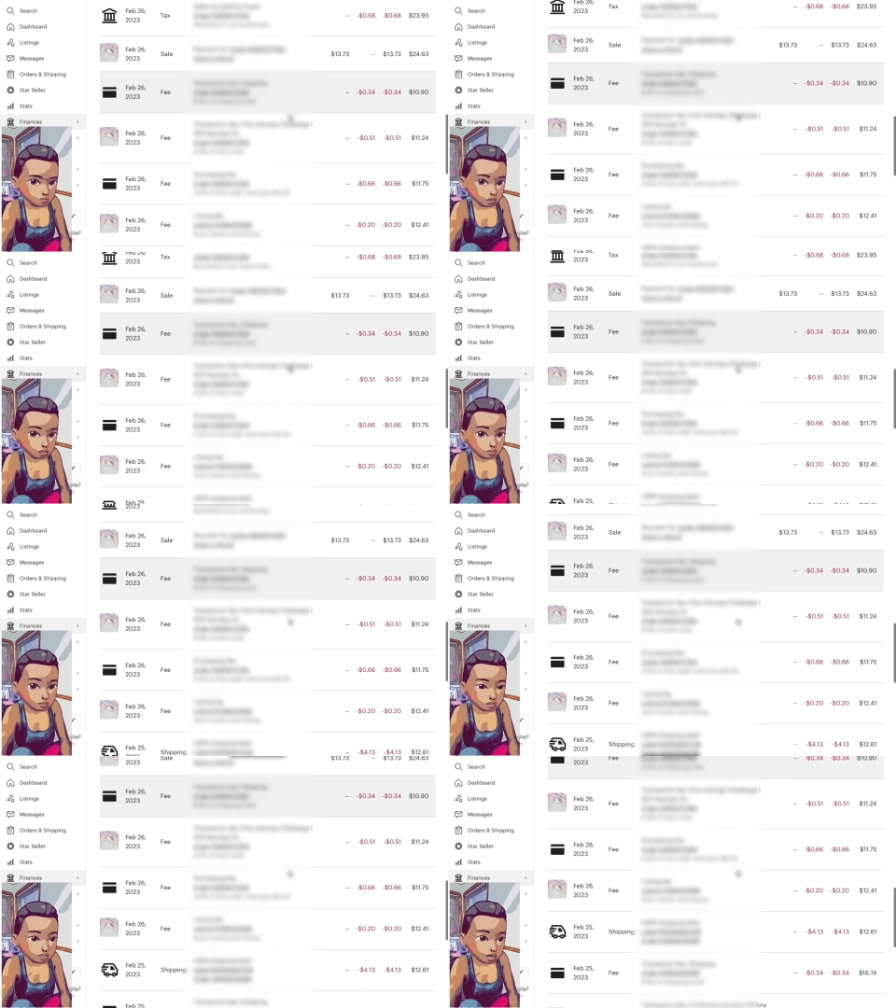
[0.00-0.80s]
And look,
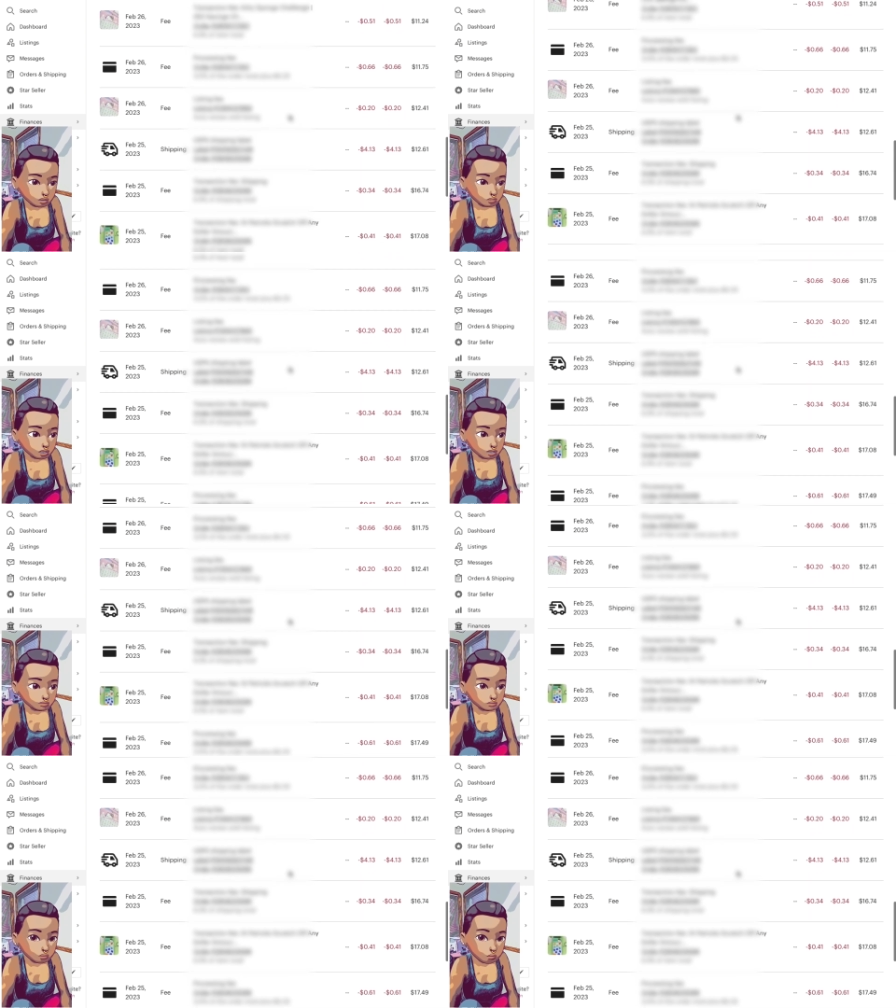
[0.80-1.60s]
I only
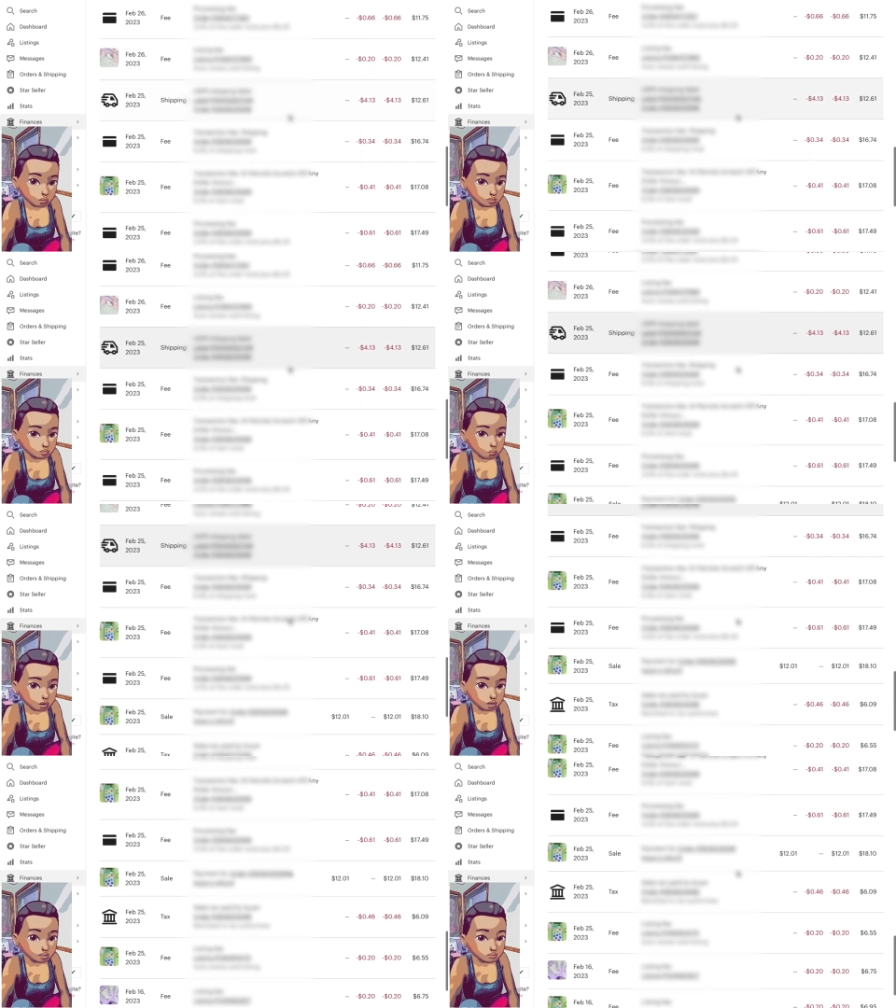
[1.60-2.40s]
have 4 orders.
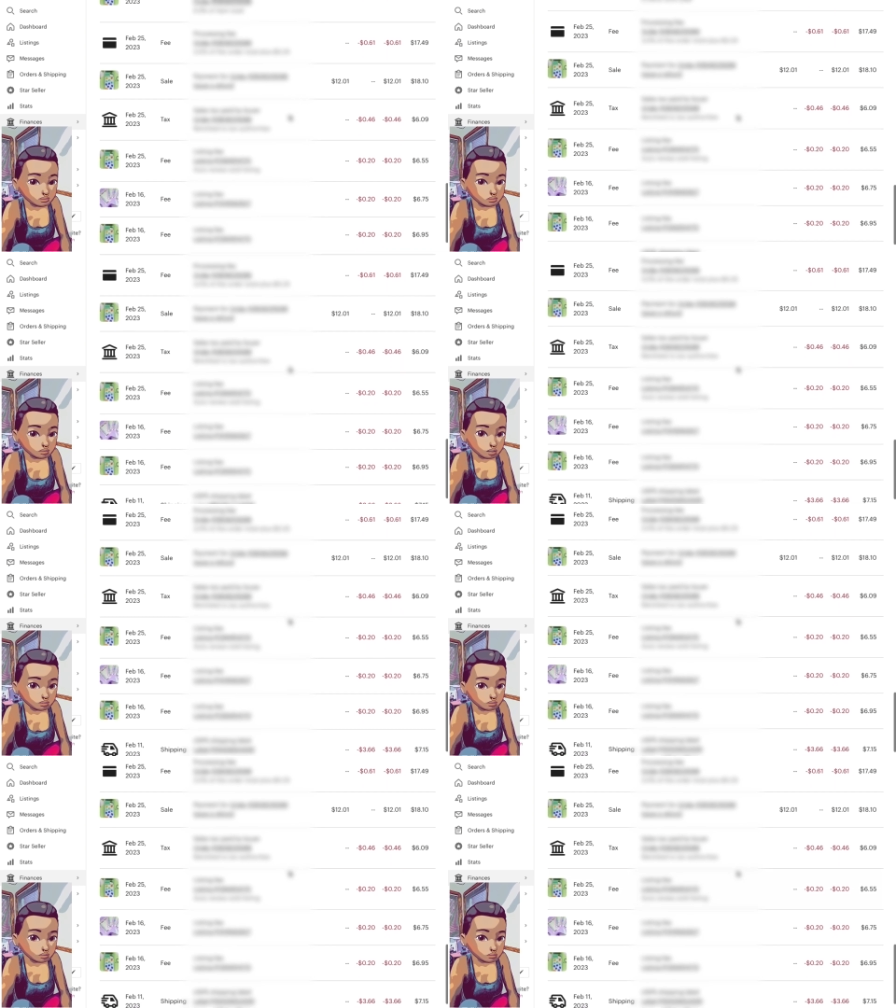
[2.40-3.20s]
Why is it
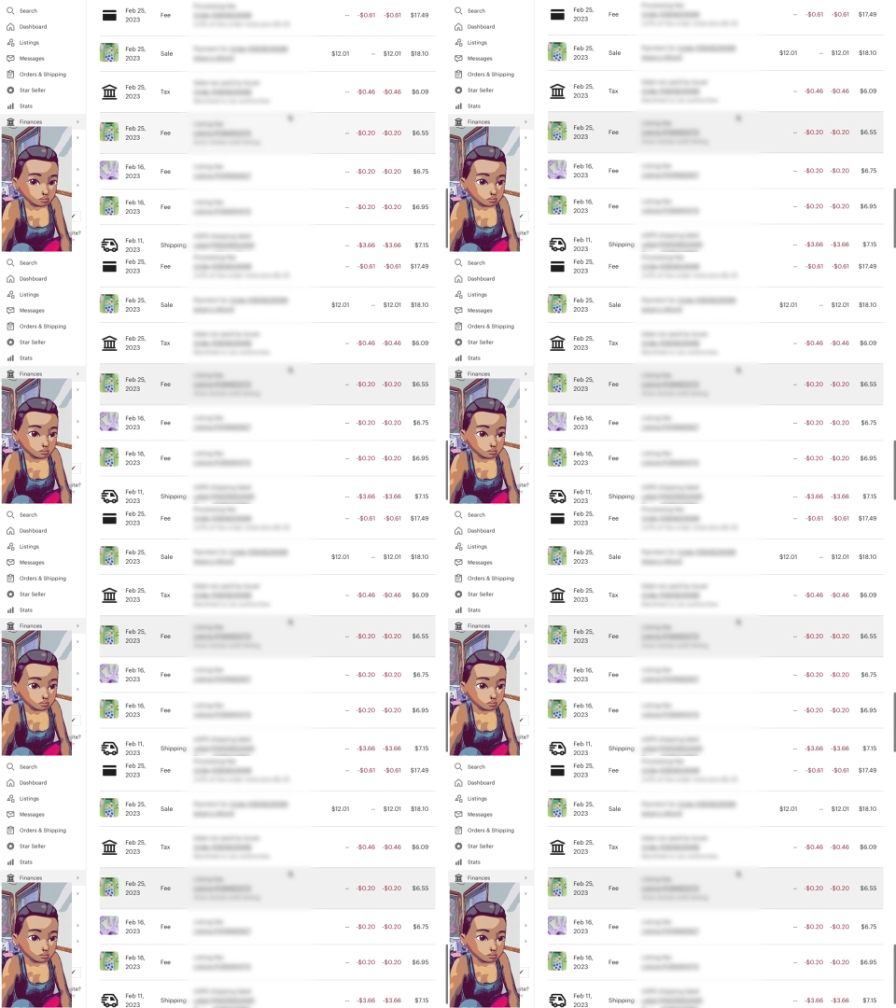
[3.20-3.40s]
like this?